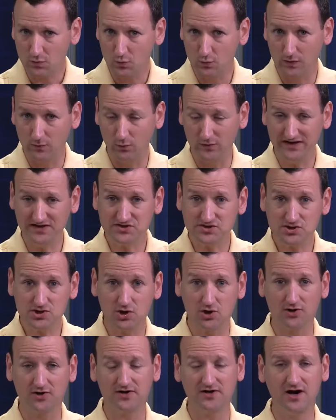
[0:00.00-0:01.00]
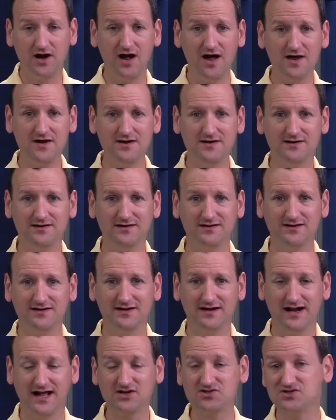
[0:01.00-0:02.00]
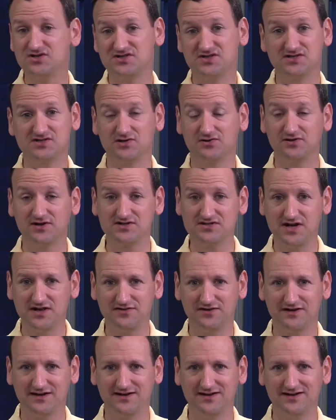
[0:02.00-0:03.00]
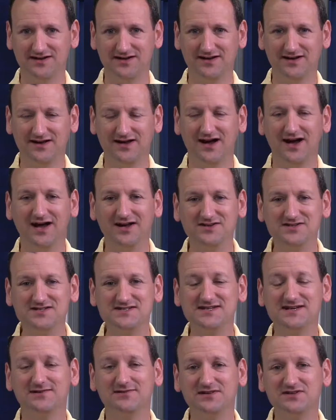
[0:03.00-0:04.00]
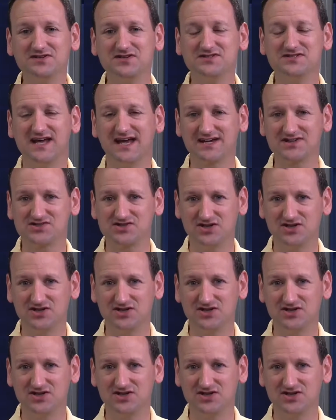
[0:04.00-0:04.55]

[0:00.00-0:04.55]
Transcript: When we turn it on, it actually sits there and does nothing until it detects